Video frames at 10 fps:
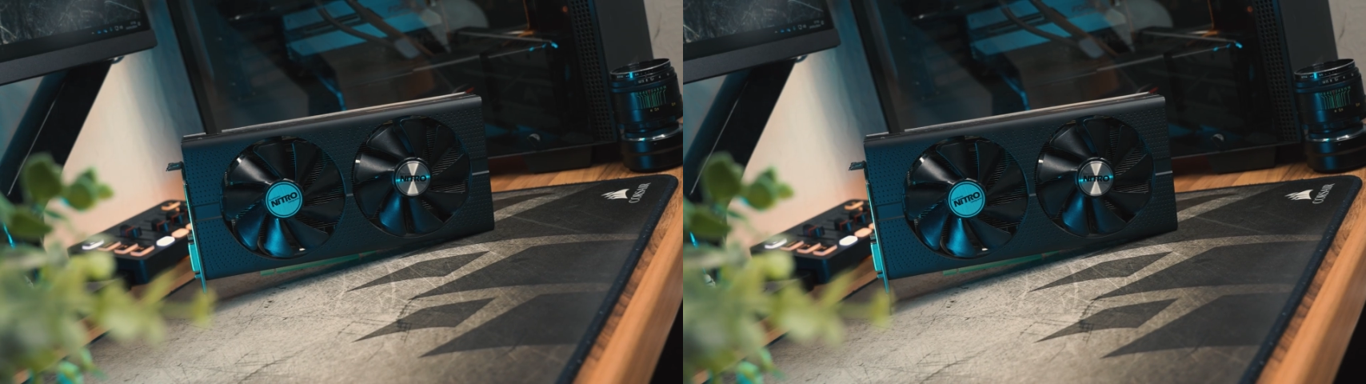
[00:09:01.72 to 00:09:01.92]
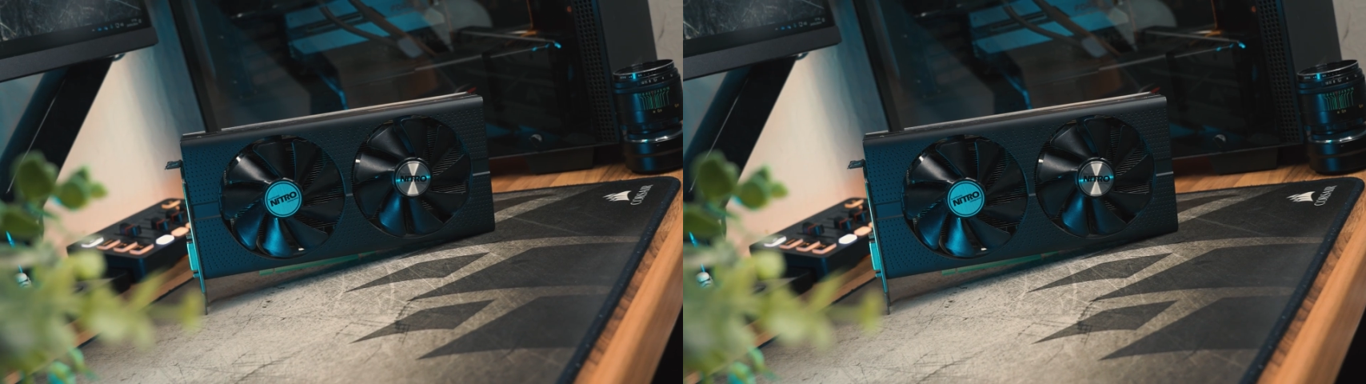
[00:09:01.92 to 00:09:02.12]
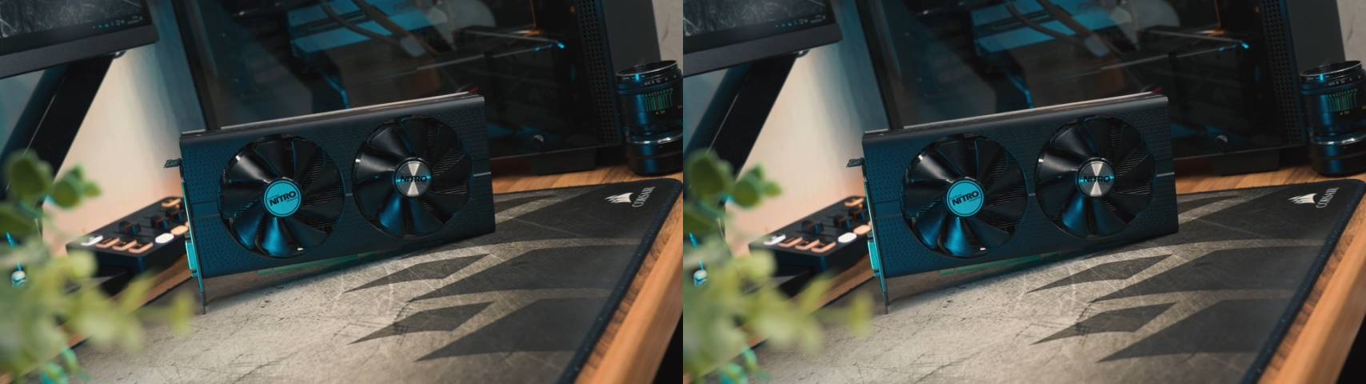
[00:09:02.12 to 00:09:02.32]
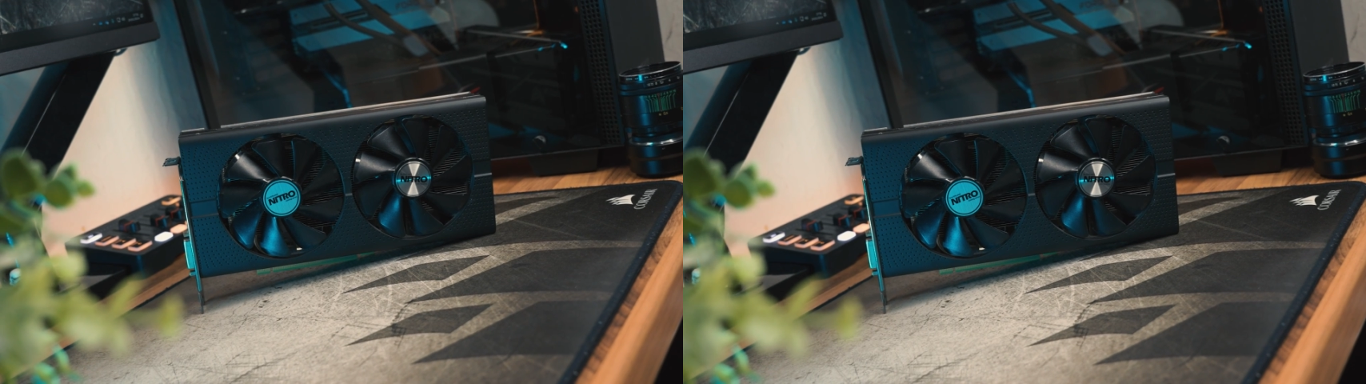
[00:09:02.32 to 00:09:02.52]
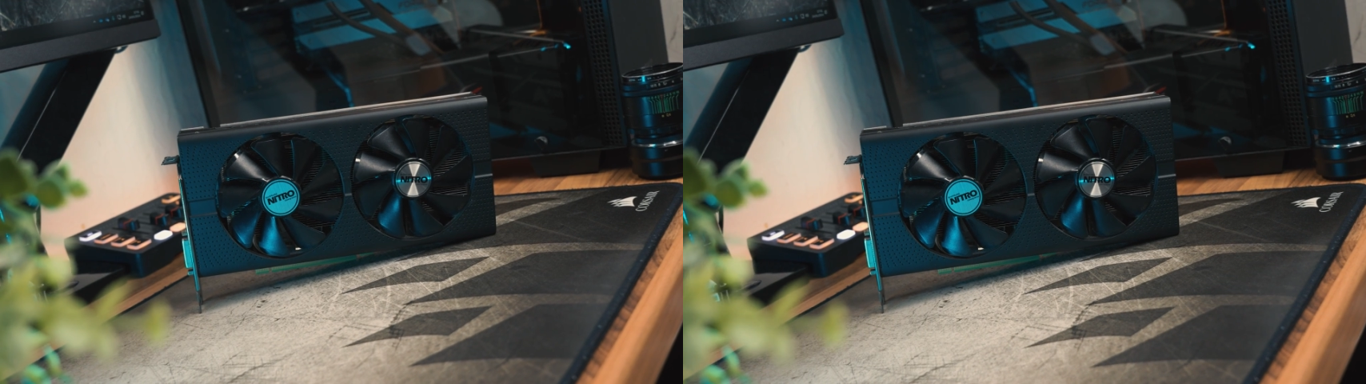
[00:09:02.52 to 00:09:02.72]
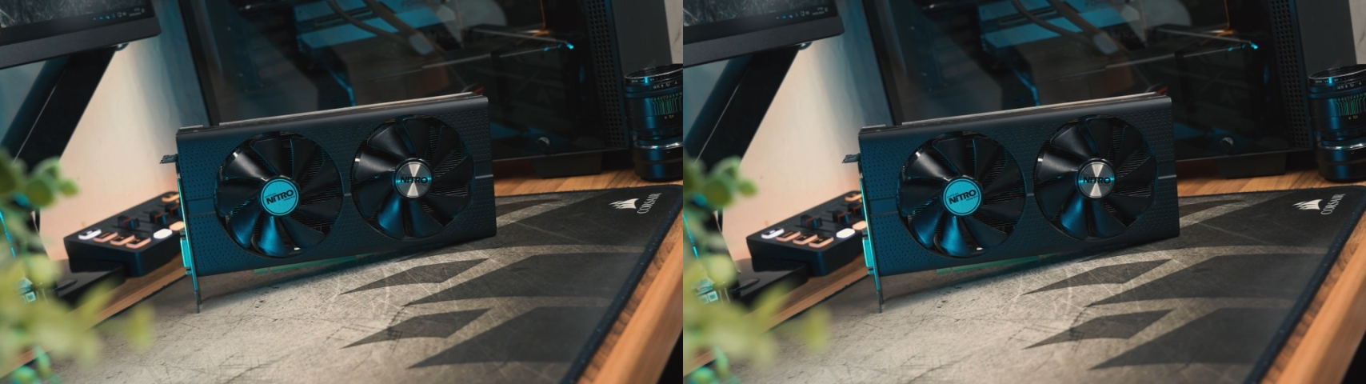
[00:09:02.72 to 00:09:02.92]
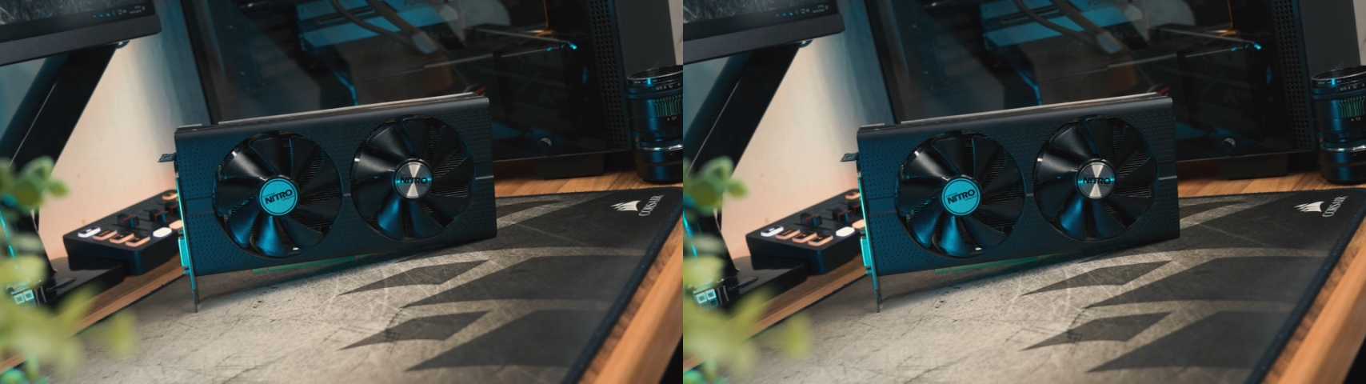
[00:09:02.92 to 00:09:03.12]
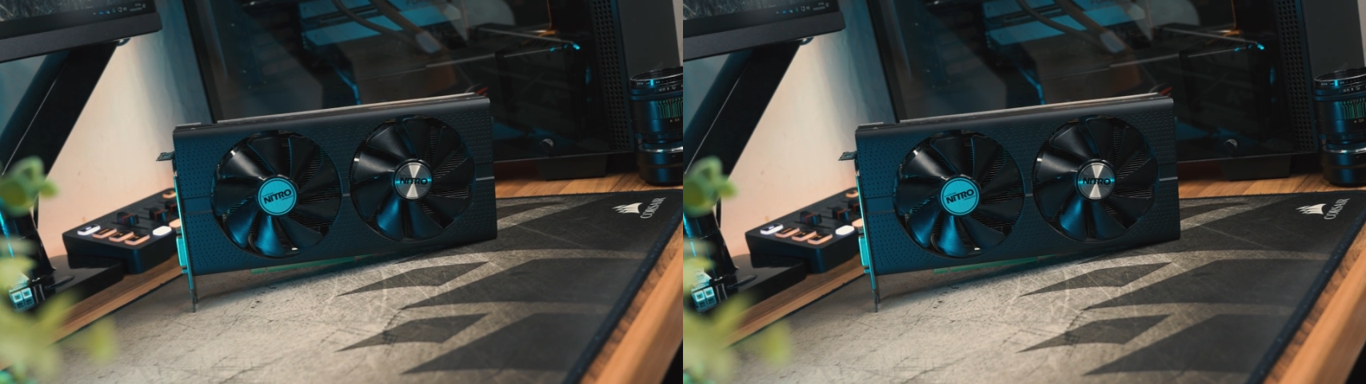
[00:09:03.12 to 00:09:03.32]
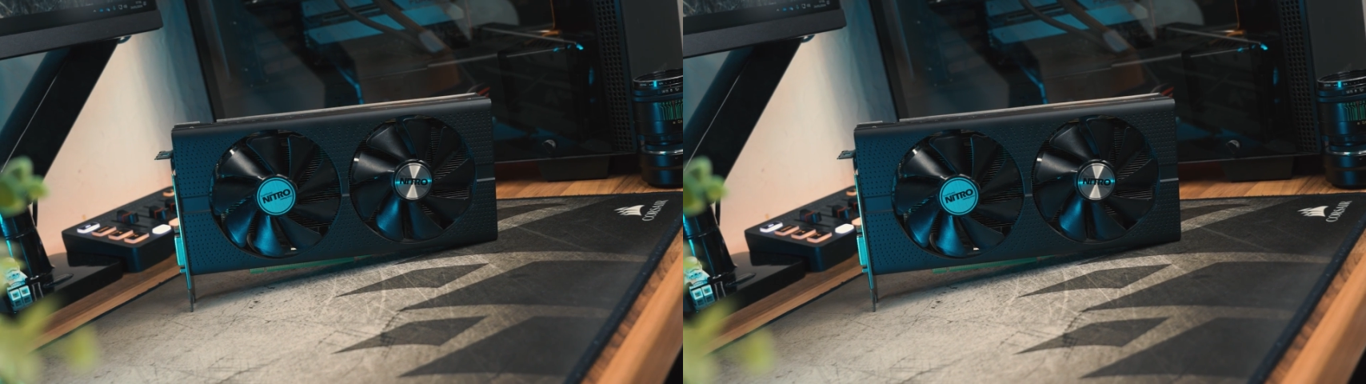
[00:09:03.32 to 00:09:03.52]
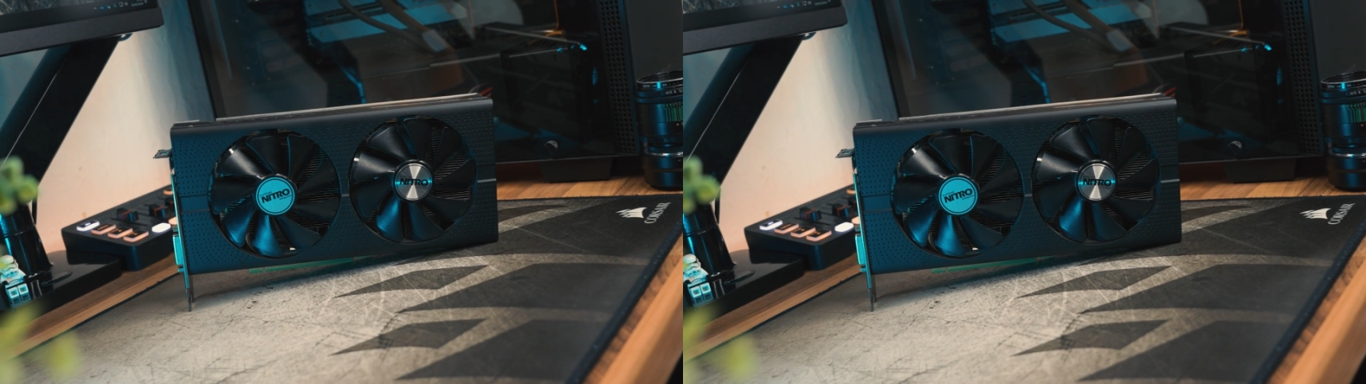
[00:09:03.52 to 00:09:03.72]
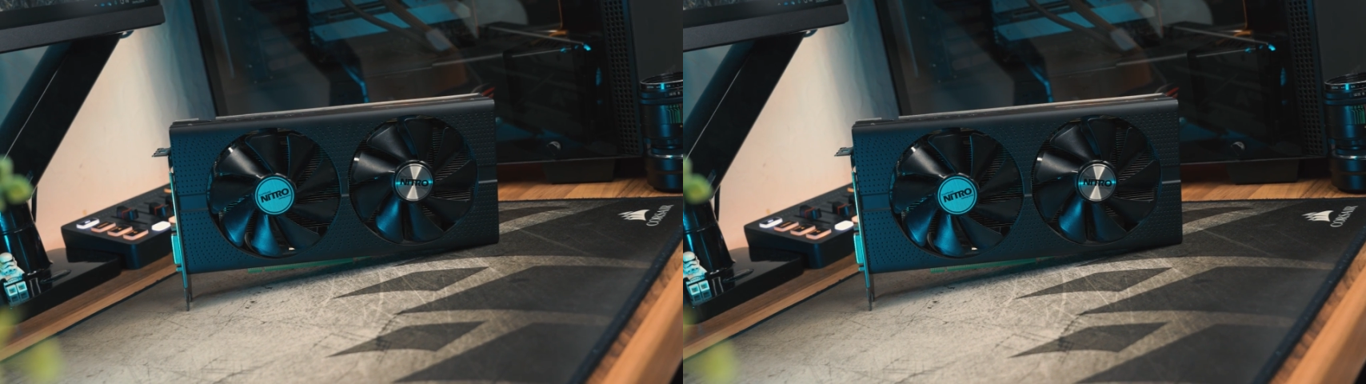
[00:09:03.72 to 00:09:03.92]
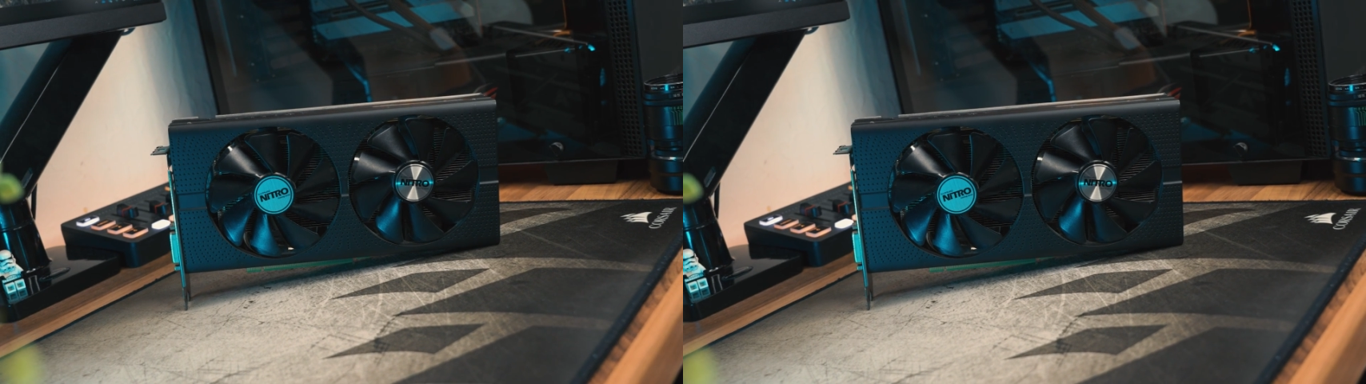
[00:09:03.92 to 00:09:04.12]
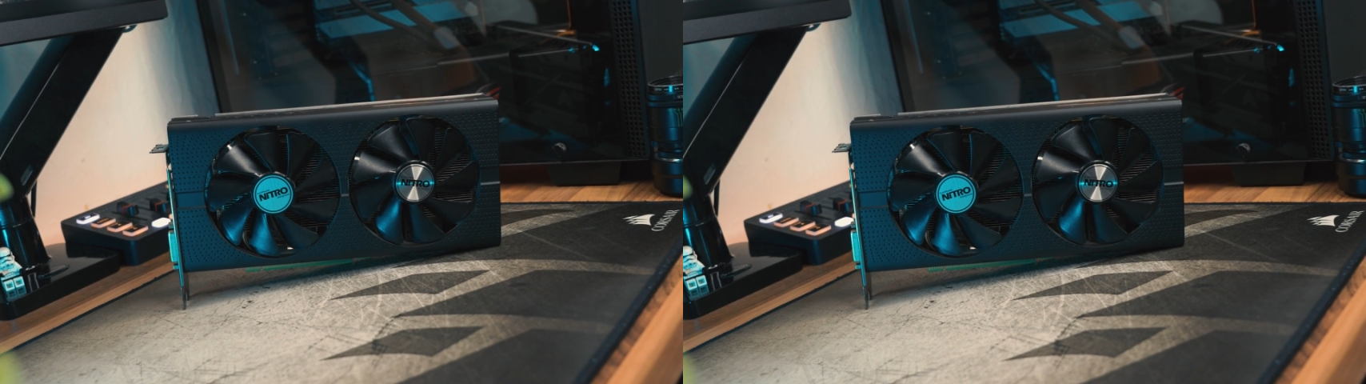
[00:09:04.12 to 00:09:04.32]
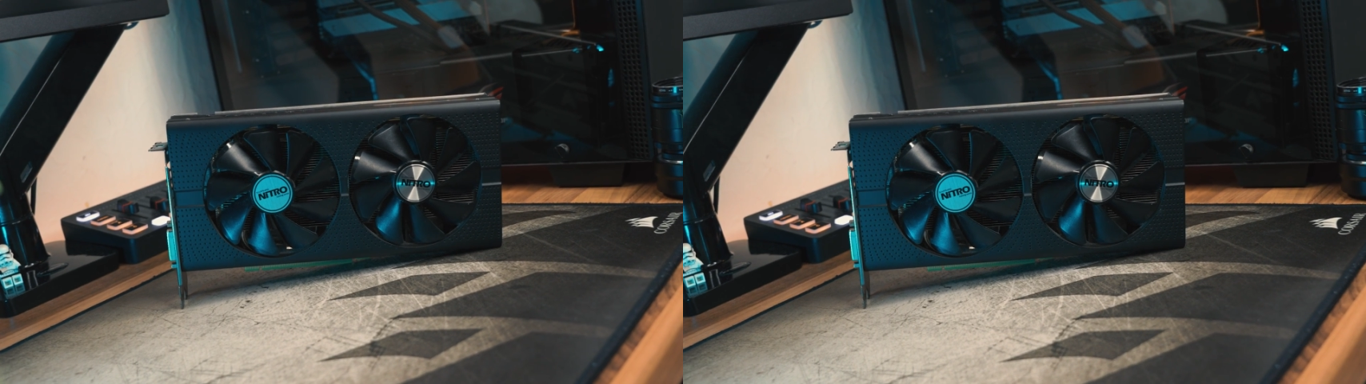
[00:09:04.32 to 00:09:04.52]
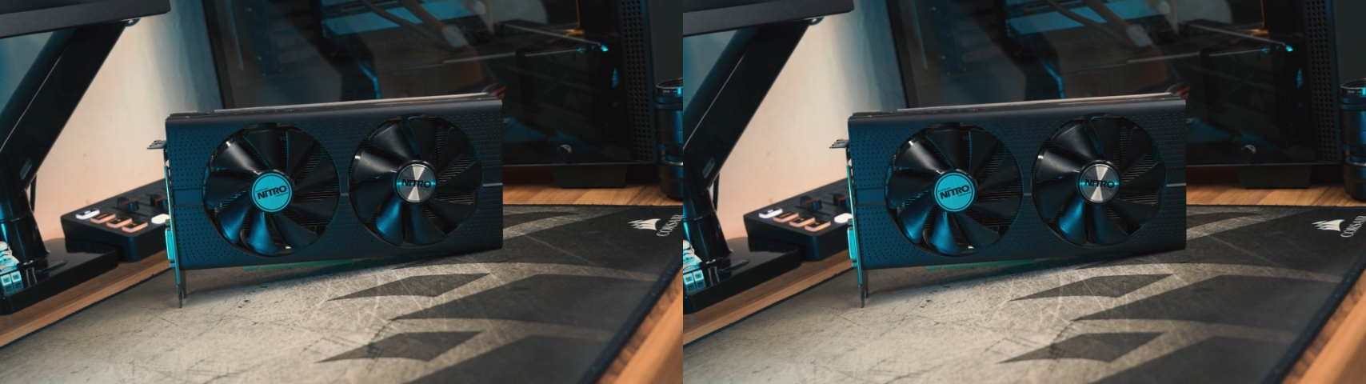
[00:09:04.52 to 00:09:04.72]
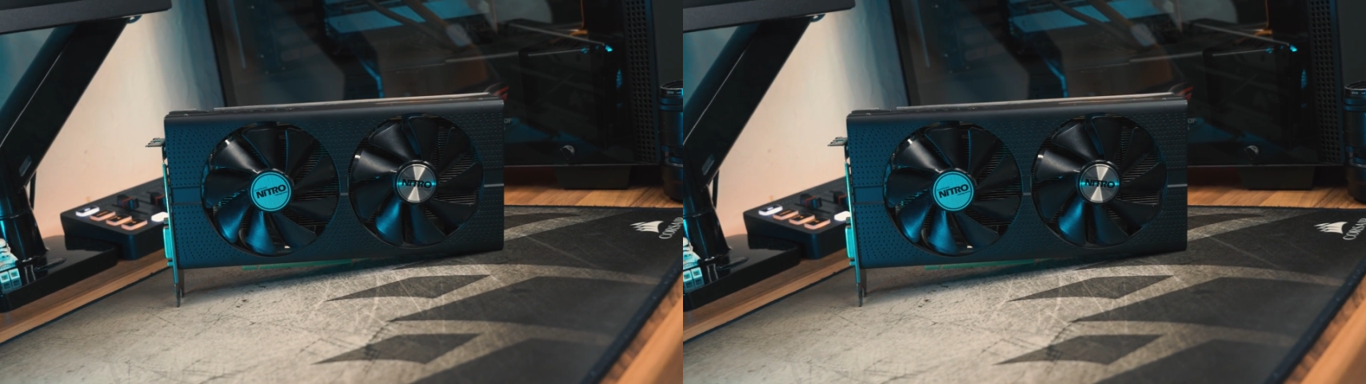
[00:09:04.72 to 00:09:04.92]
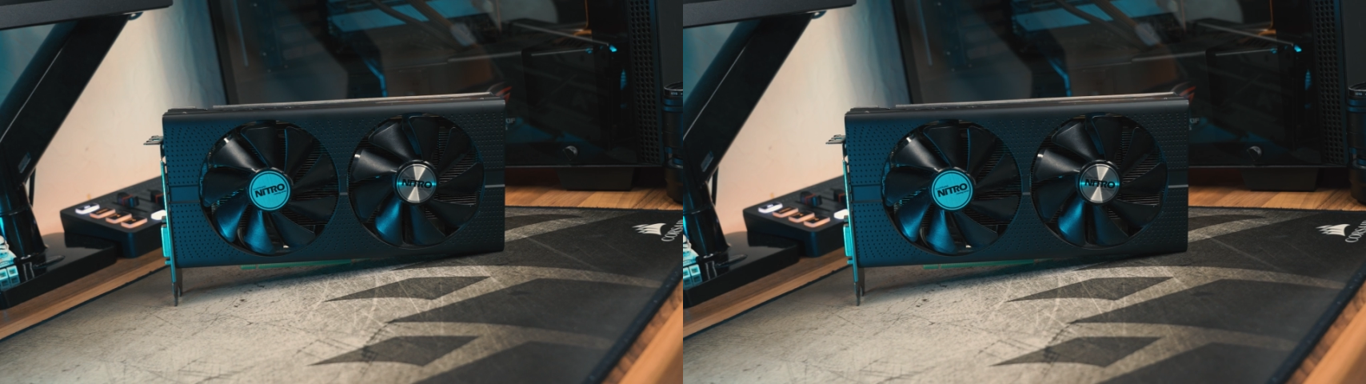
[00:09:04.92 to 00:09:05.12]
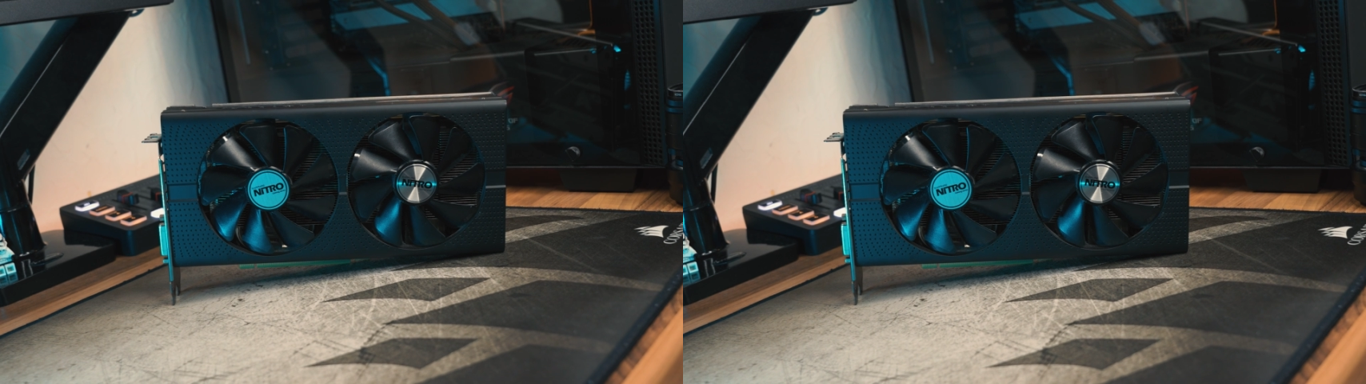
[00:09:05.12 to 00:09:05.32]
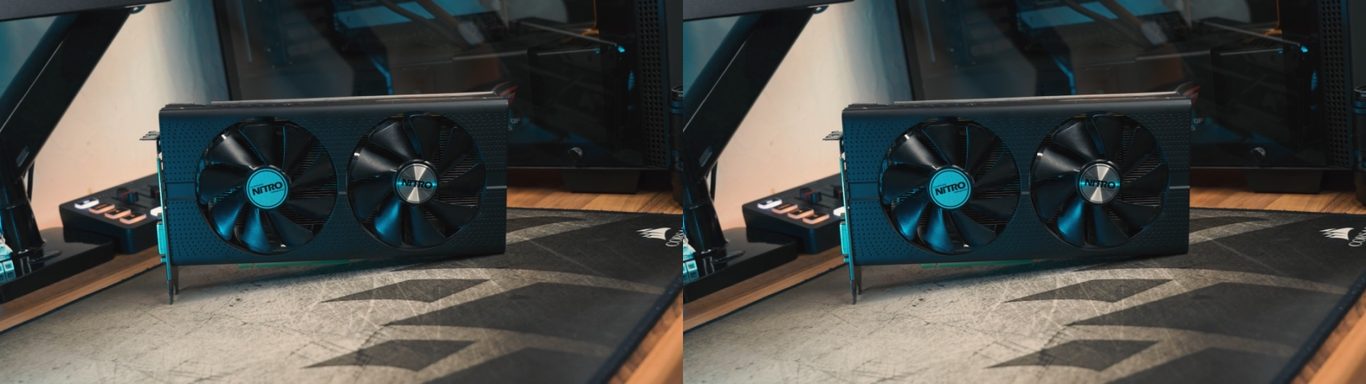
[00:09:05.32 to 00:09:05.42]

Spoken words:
(no speaker visible)